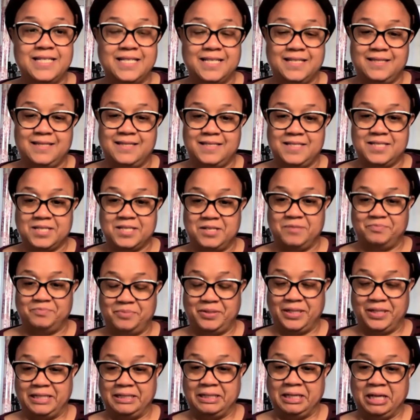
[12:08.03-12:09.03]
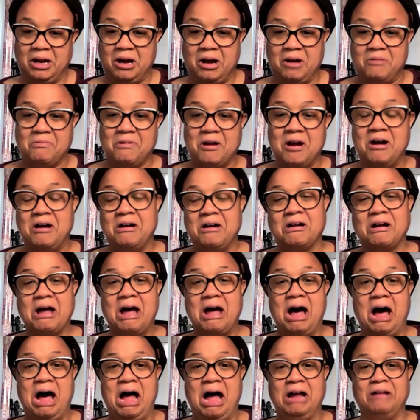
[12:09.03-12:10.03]
did this completely all
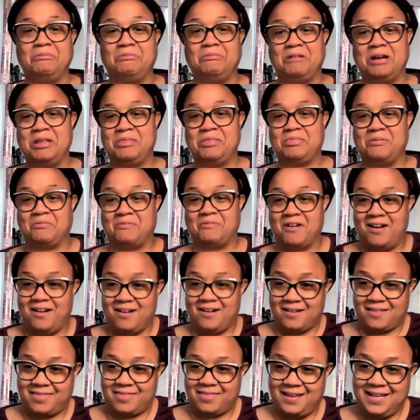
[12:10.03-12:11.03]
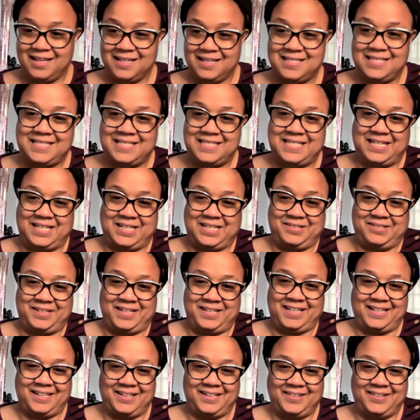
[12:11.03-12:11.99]
wrong. I read the wrong things to